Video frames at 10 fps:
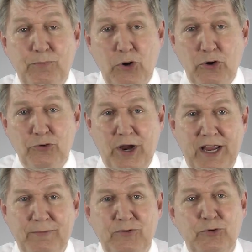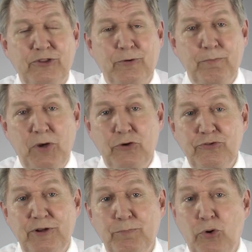programmed with your
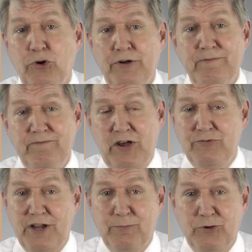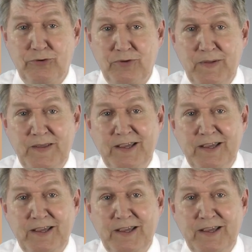most important phone numbers.